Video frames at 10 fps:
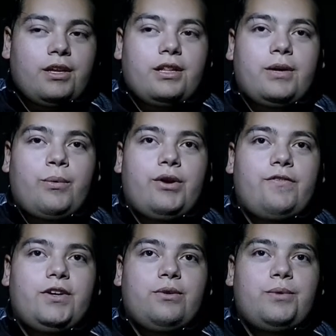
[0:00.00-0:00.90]
Like, we don't
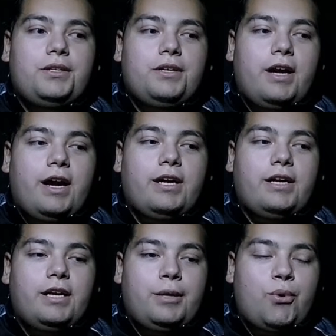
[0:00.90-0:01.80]
even know what's canon
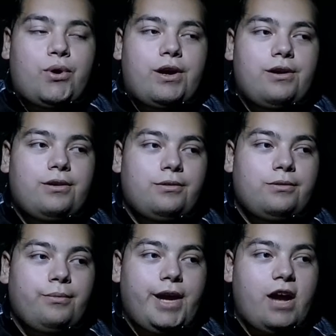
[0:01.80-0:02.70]
anymore.
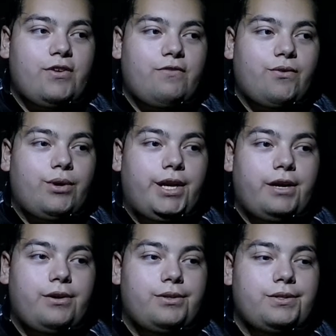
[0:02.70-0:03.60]
We haven't for
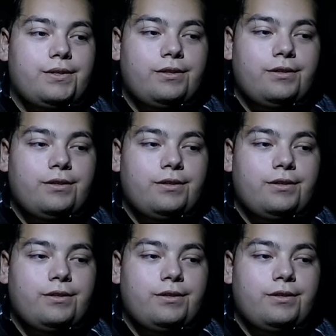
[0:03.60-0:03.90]
years.